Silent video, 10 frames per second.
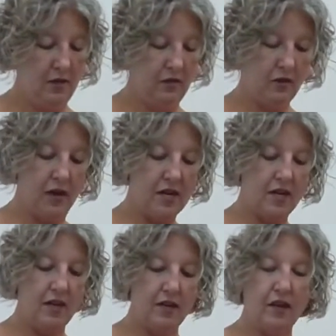So I
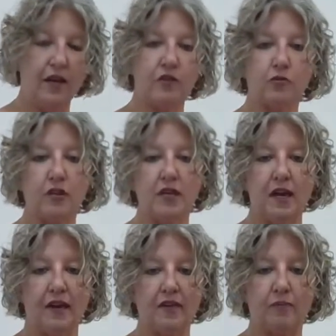need, and it's really
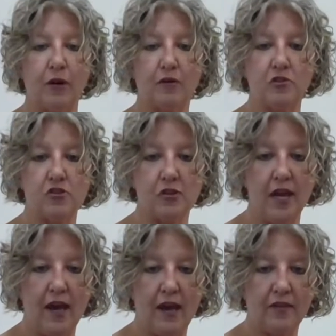nice, butter usually
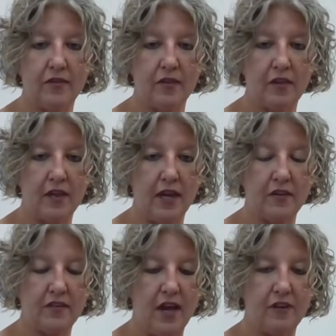has a thing on
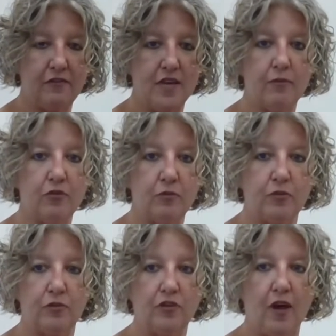the side of
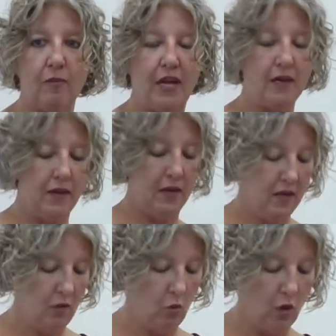tablespoons, how many?
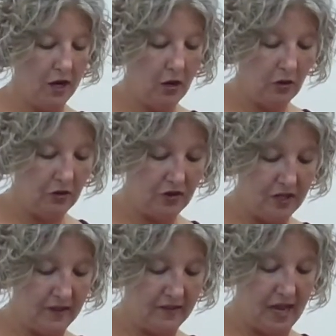One whole
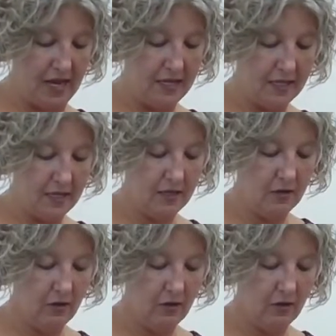stick is eight,